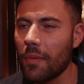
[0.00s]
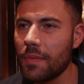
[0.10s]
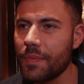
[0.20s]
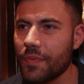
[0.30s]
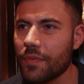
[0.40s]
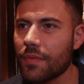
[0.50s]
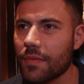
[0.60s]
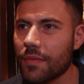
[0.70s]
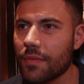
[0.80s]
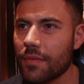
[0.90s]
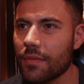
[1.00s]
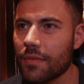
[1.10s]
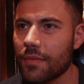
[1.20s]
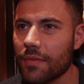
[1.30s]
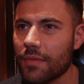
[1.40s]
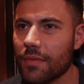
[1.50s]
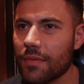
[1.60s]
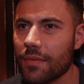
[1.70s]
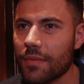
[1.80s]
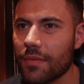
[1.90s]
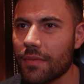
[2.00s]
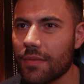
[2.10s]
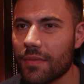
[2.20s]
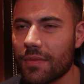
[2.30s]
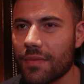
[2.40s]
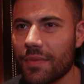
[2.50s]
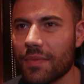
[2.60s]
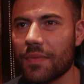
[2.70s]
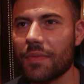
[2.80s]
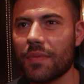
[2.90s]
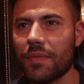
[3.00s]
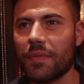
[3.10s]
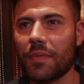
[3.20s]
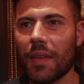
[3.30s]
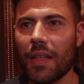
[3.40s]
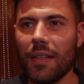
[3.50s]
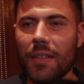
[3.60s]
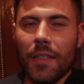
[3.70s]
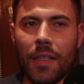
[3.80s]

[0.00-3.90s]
Michaela, Ma uh, Michaela Mayer. How do you feel ahead of that huge fight?